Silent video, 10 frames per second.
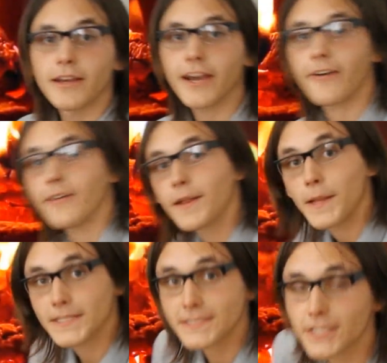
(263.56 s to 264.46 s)
Now,
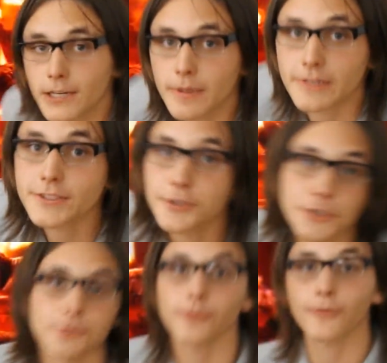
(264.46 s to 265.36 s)
let's talk about
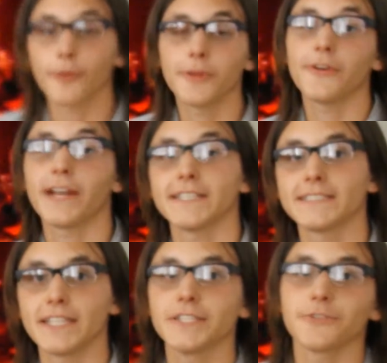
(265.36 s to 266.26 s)
social reform in the United
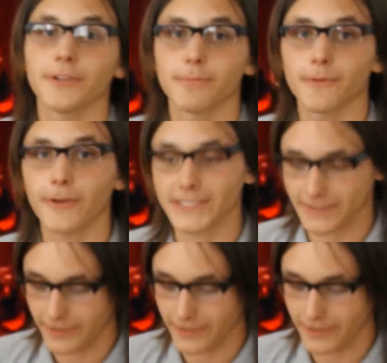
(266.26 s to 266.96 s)
States during the Progressive